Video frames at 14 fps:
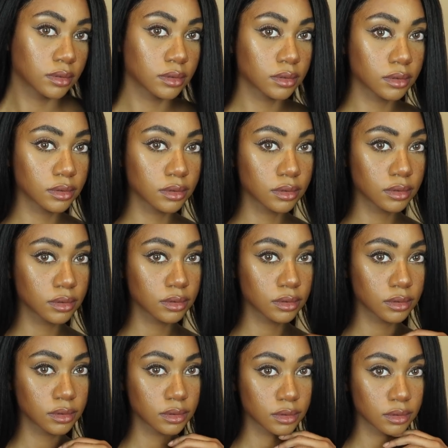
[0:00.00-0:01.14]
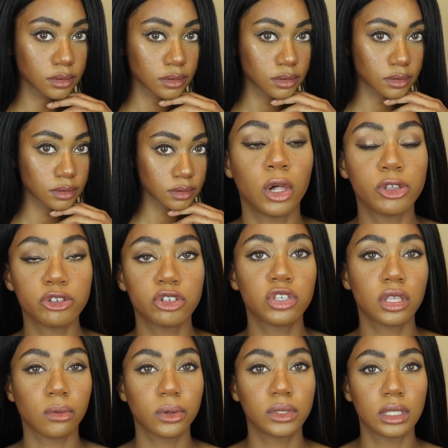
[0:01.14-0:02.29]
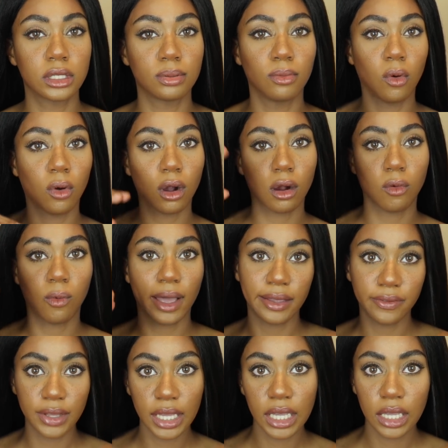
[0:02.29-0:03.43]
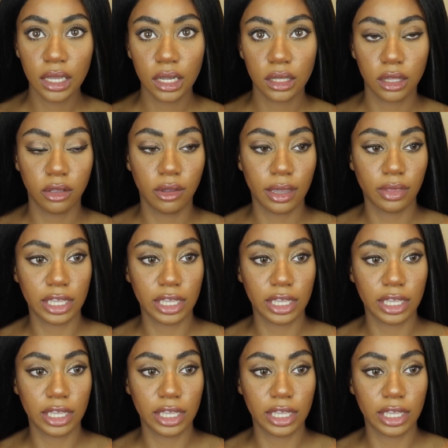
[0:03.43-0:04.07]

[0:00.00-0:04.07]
soft like I can just run my fingers through it closer to the roots it's more wavy you,